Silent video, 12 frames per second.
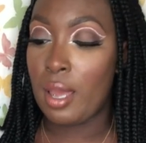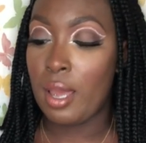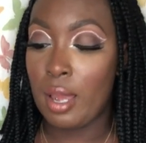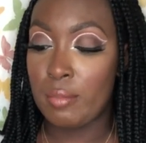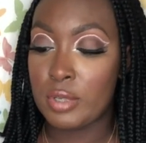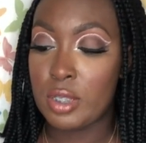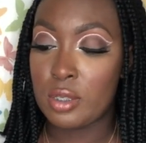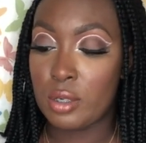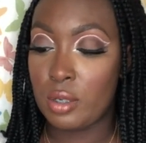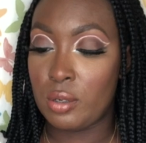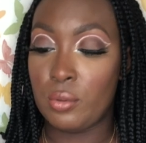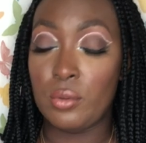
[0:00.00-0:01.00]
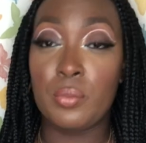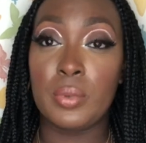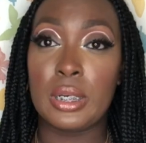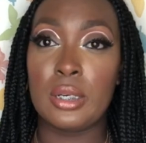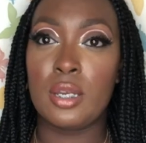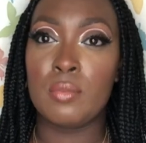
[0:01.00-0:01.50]
I'm just gonna
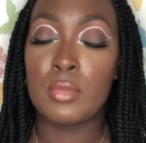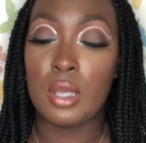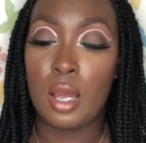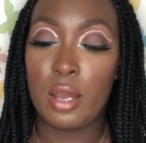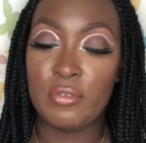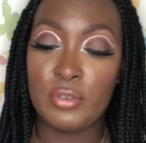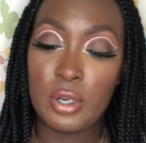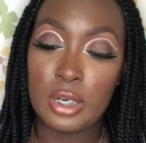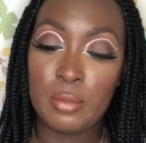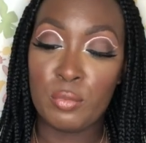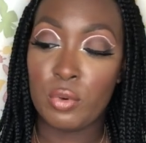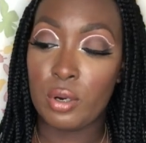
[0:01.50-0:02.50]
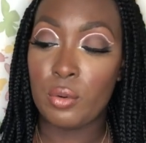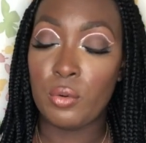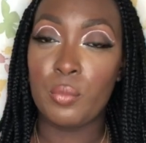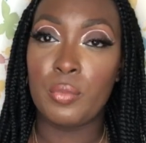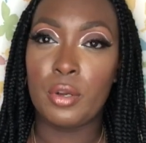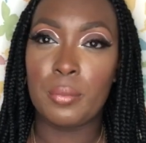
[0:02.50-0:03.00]
open them. A few of them were
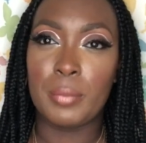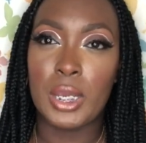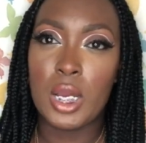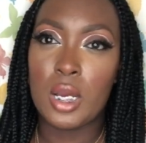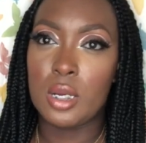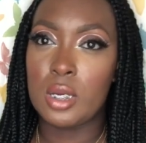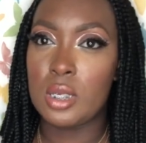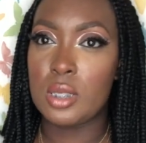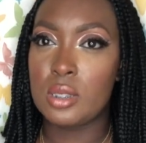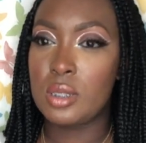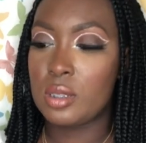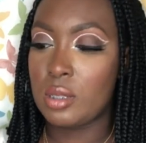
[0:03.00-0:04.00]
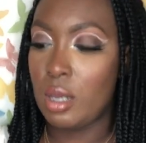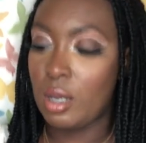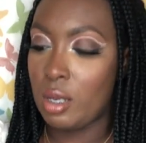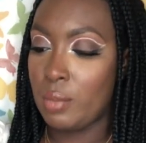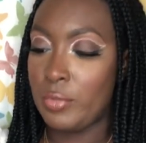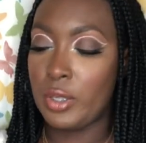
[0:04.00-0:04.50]
open because
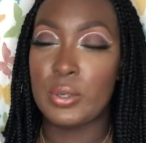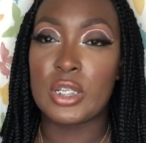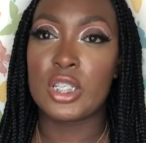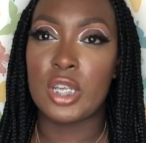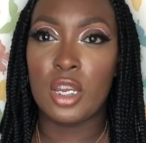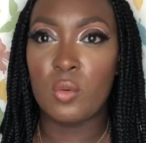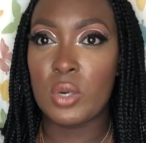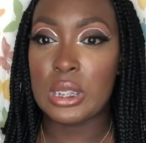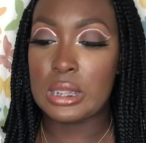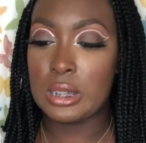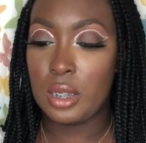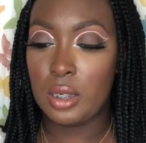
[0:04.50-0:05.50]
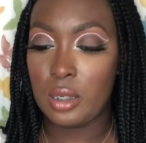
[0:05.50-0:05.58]
um, they were checking what is